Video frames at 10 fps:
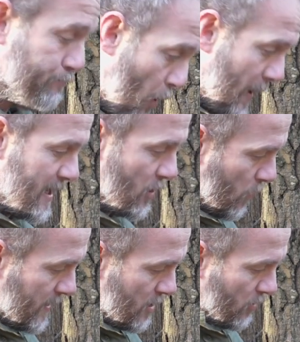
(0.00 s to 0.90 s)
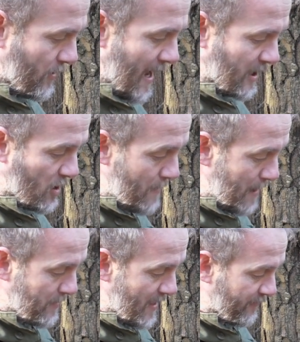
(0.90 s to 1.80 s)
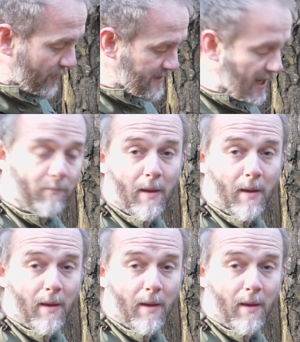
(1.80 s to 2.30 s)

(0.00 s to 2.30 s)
But equally, you could argue maybe therefore it's a little